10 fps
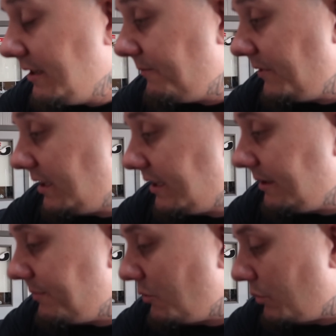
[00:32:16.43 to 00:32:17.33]
if uh,
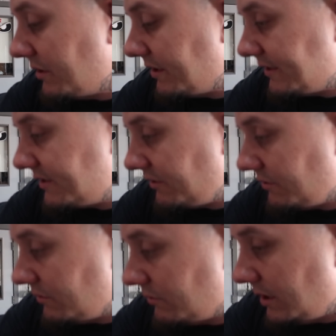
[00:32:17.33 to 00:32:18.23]
he'd be willing
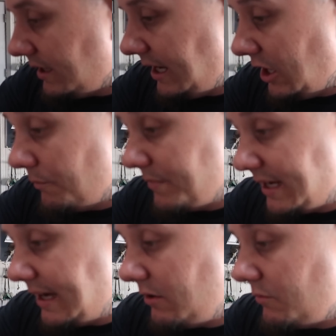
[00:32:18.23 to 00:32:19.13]
to help
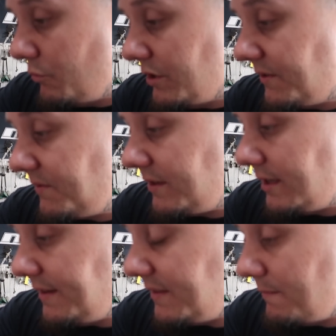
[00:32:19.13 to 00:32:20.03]
me out with
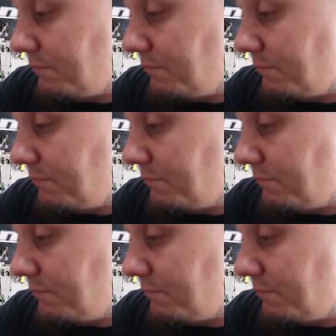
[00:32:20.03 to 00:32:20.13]
the